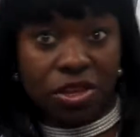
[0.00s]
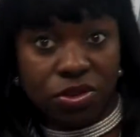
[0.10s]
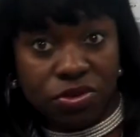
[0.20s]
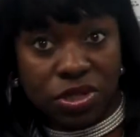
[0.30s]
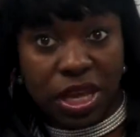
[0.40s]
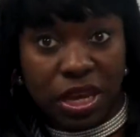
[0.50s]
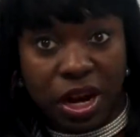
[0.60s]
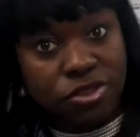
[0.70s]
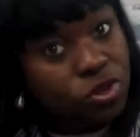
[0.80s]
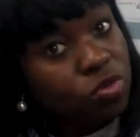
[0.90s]
that can use
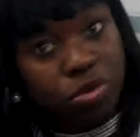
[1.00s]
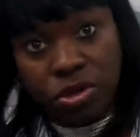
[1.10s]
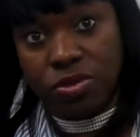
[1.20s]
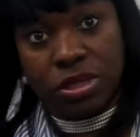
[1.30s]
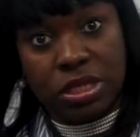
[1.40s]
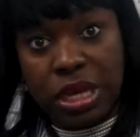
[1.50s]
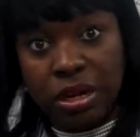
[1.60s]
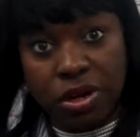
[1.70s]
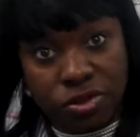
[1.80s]
data. Our school board uses data.